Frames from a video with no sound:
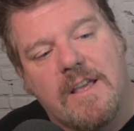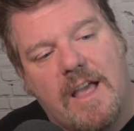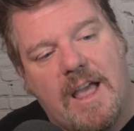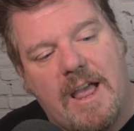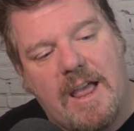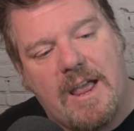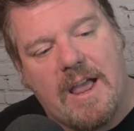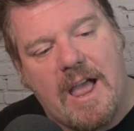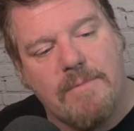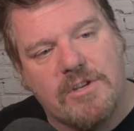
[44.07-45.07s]

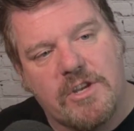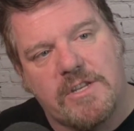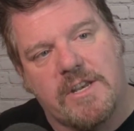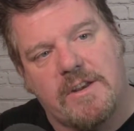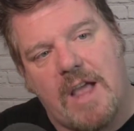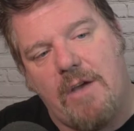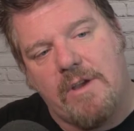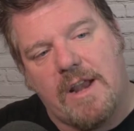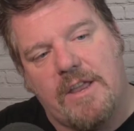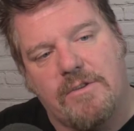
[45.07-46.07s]
I'm interested in how
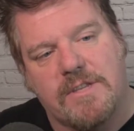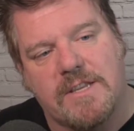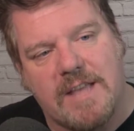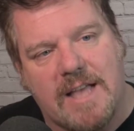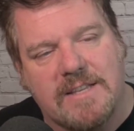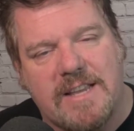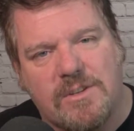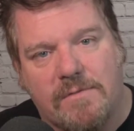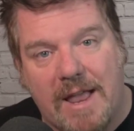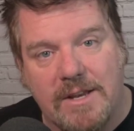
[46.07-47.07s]
can I use this as a
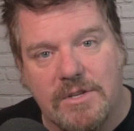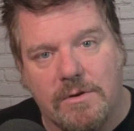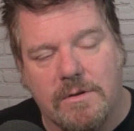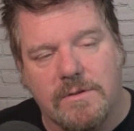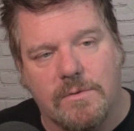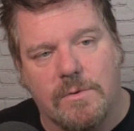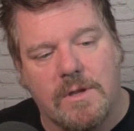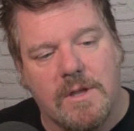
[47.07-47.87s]
sort of editorial tool.